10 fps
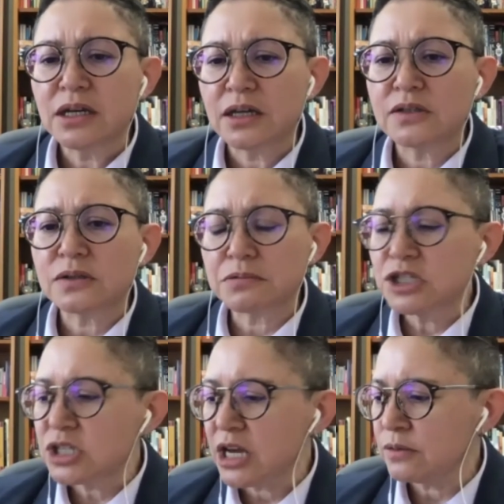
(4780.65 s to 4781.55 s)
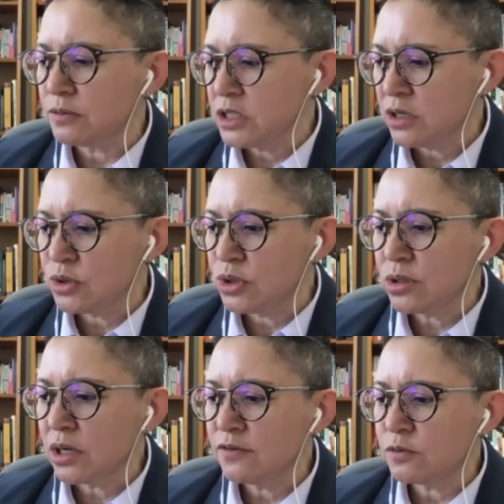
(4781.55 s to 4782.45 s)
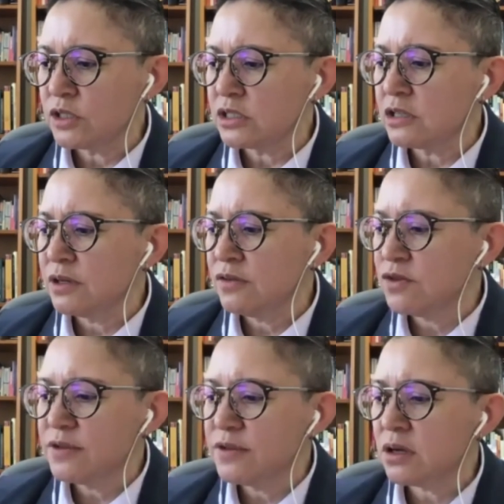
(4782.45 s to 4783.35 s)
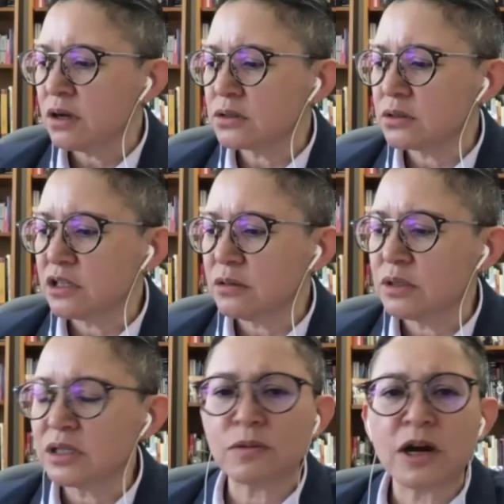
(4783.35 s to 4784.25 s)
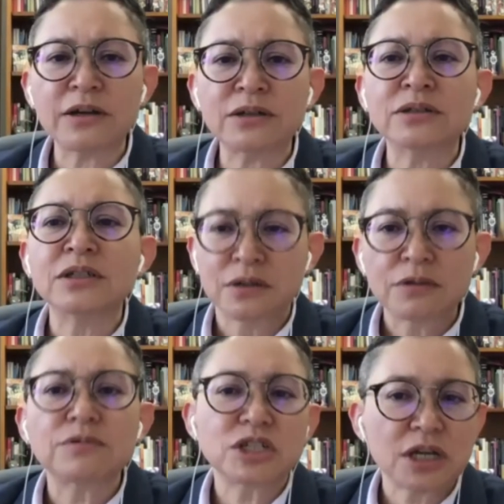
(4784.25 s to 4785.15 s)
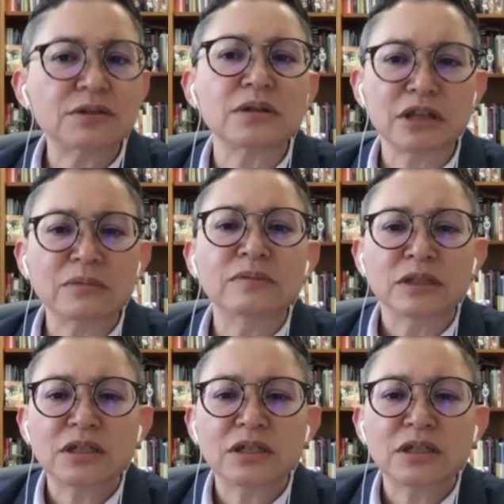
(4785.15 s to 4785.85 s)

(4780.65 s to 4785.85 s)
And so reach out to your loved ones. Even if you haven't talked to them in a while, reach out to them.